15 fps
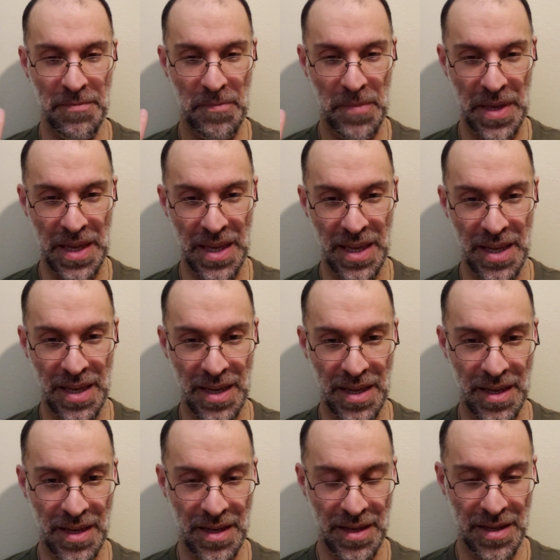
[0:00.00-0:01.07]

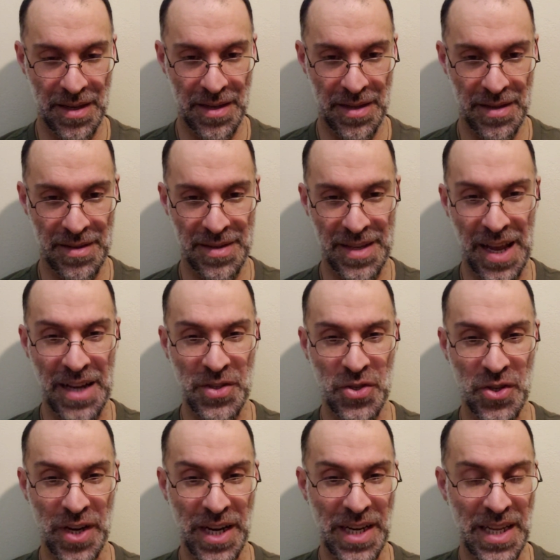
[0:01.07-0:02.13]
be
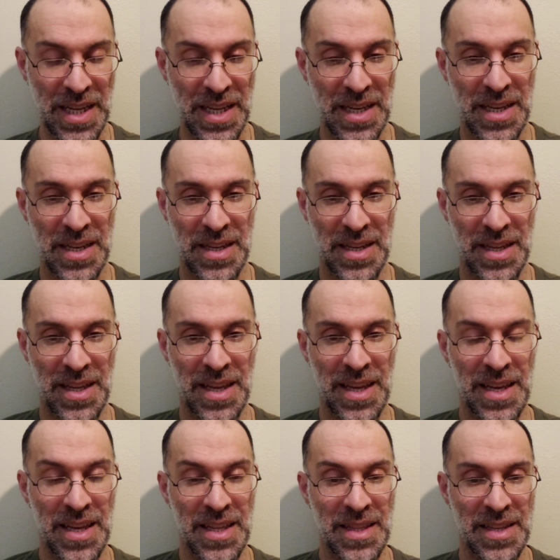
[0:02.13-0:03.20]
saturated
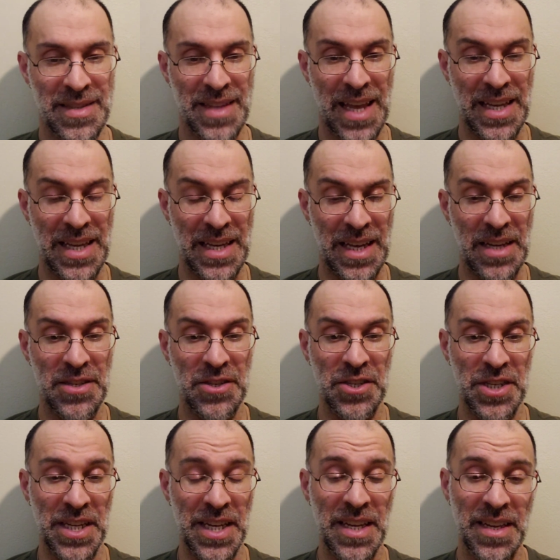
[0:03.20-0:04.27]
in the psychic
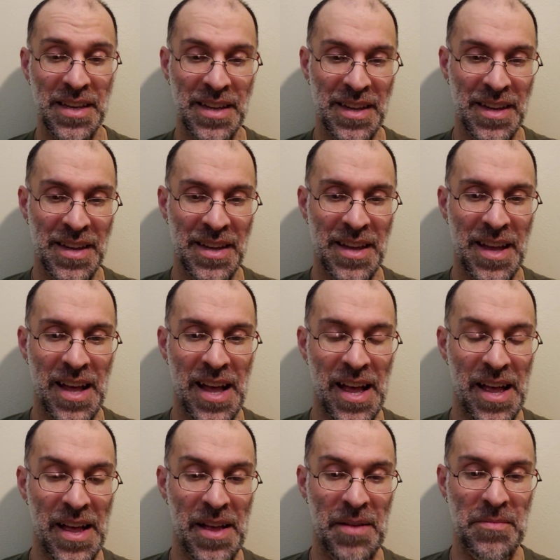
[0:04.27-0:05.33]
energy.
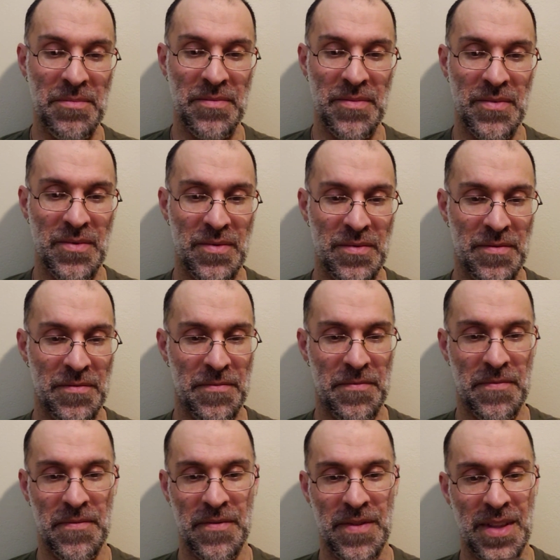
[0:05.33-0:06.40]
Um,
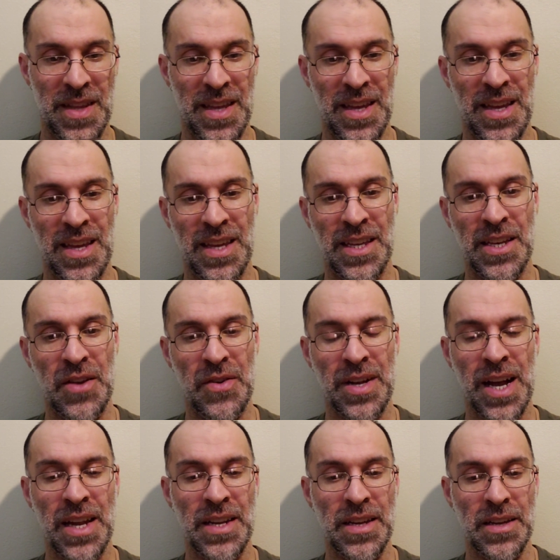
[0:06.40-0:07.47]
it
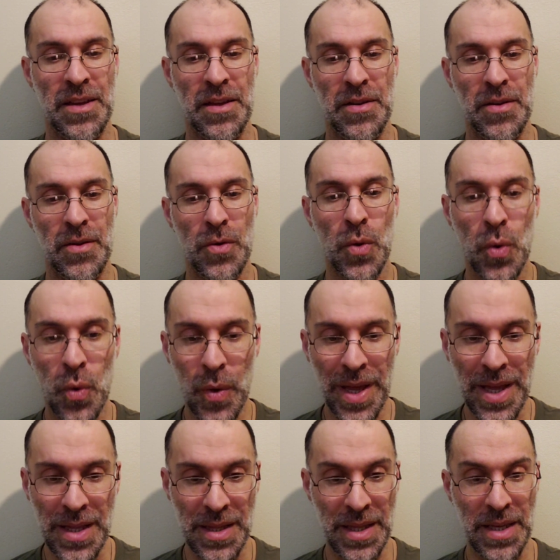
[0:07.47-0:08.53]
kind of
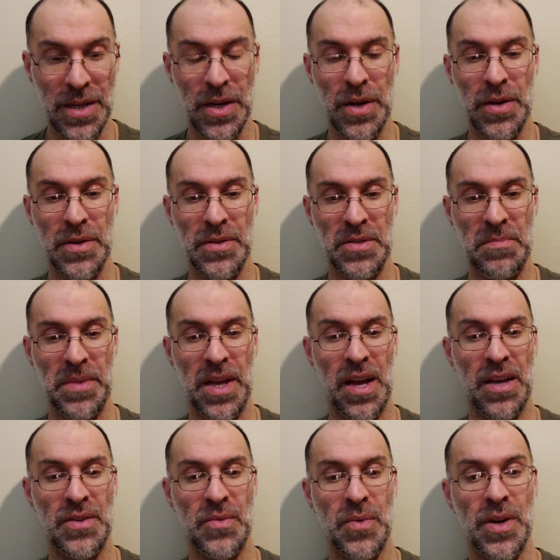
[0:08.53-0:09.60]
quickly goes
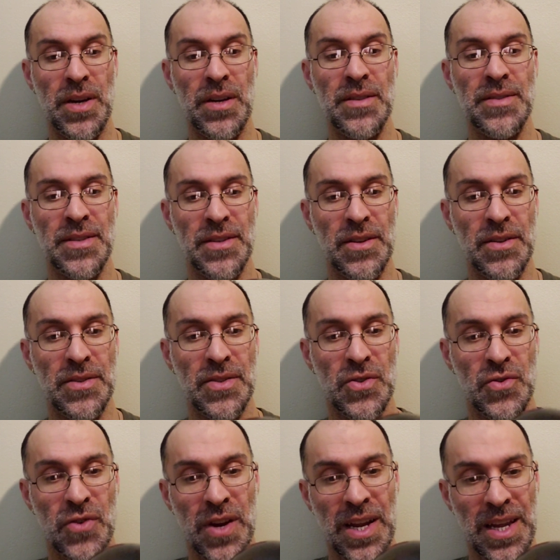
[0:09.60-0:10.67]
beyond words and goes
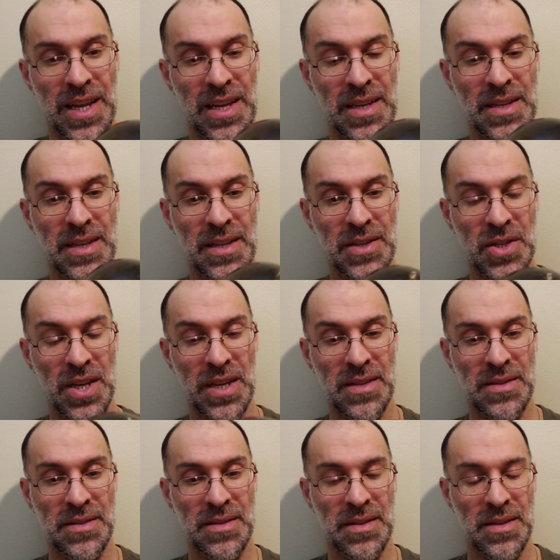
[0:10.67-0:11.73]
straight into
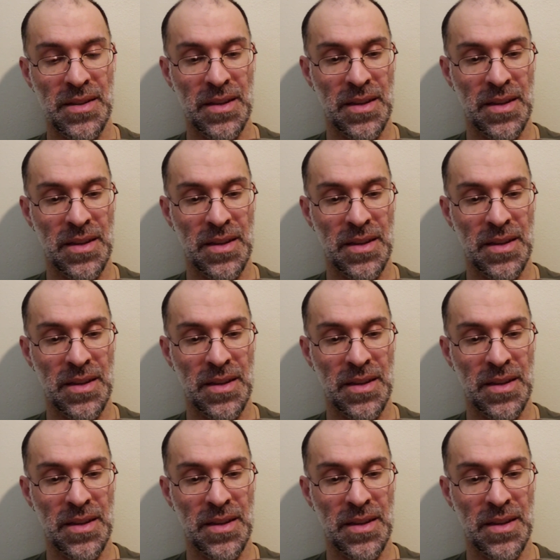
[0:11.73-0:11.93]
just